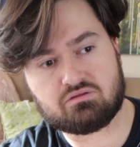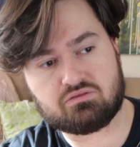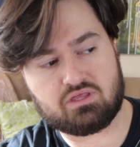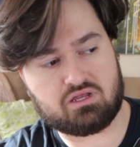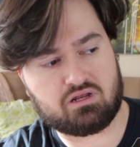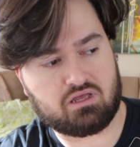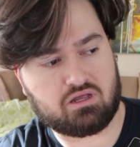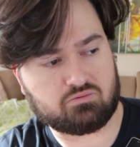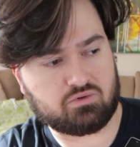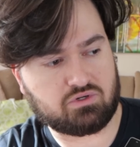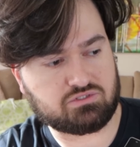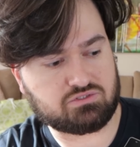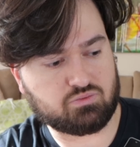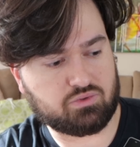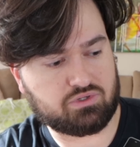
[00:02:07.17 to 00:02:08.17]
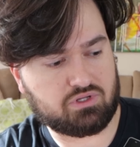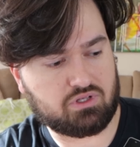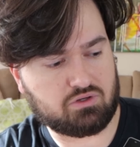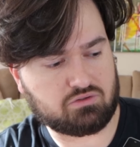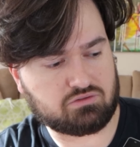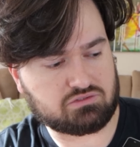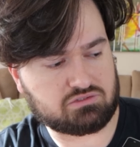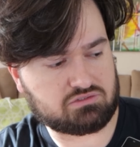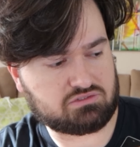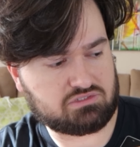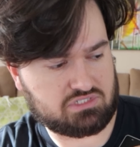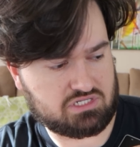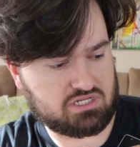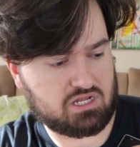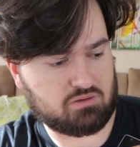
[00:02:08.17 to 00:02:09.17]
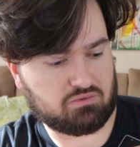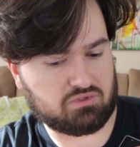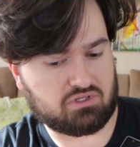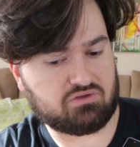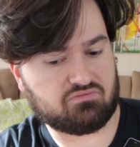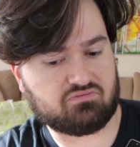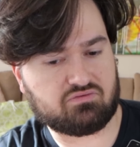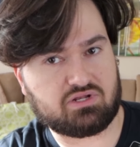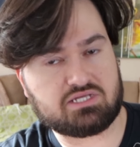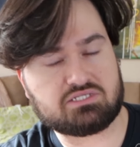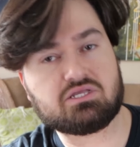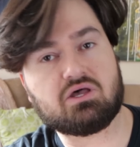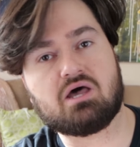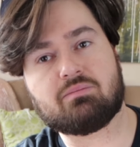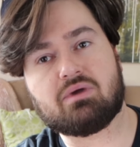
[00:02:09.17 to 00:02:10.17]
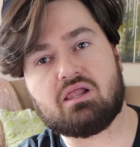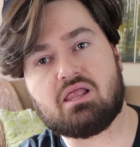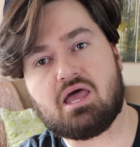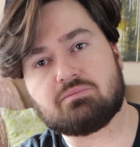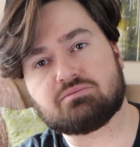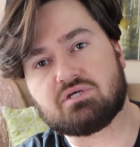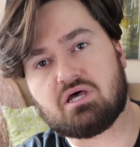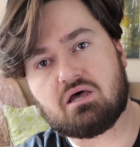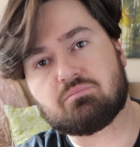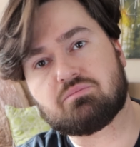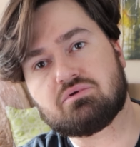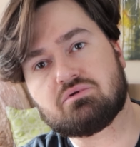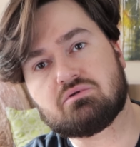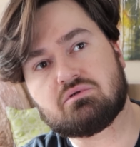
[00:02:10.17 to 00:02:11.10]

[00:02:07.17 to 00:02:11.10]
that runs Windows 10, I believe, and I still have my laptop